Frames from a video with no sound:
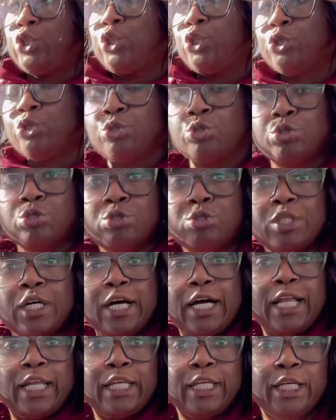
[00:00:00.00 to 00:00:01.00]
do a
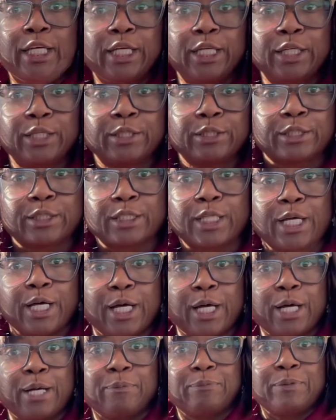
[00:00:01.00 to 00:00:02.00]
little
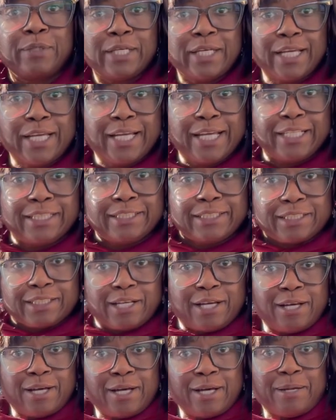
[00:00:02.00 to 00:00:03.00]
something,
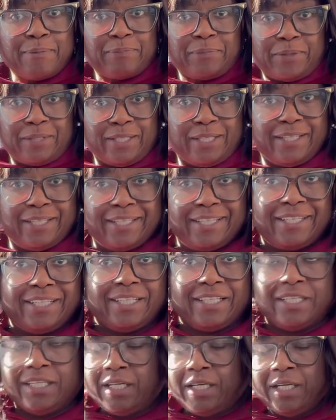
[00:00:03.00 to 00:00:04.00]
something.
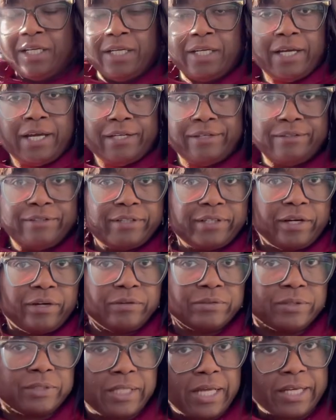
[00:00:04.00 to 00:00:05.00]

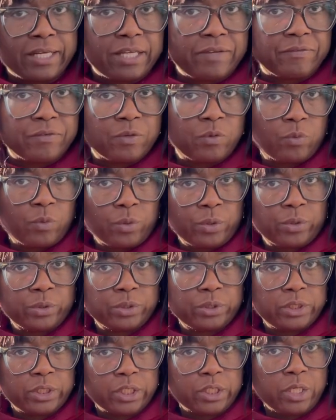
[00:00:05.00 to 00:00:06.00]
Those not even the
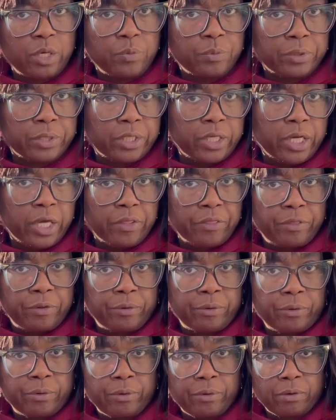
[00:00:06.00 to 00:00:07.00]
words that go together.